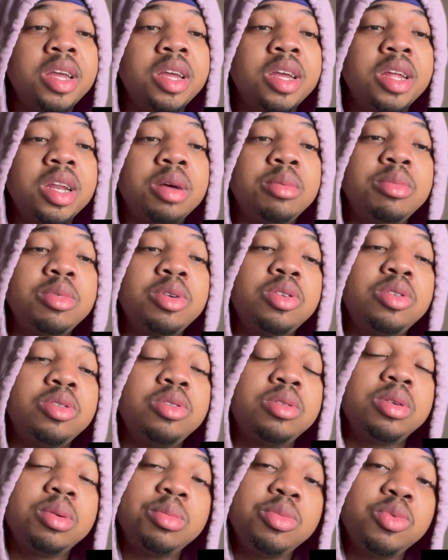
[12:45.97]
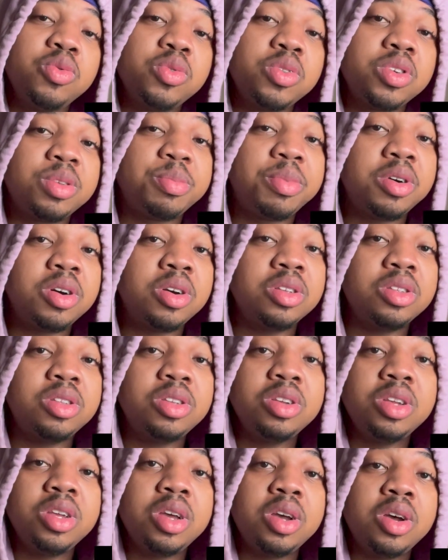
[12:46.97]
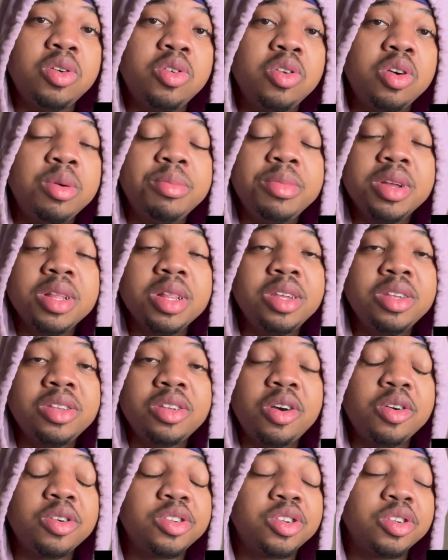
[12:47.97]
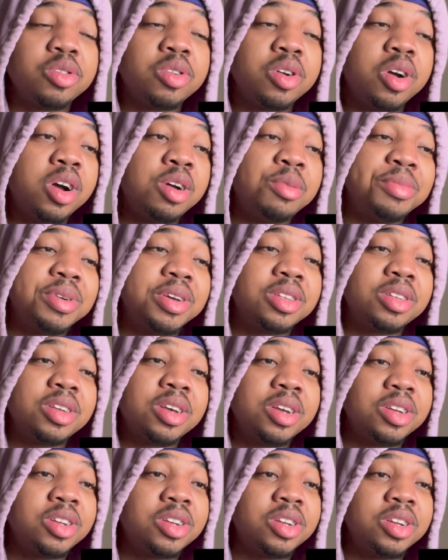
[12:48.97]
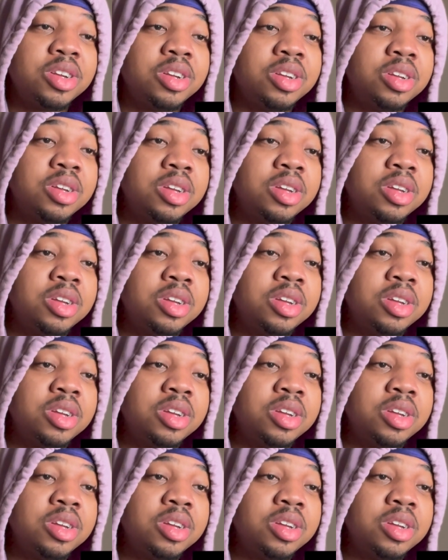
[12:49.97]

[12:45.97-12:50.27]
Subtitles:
And I'm gonna respond to y'all, or I'm at least heart your comment type shit.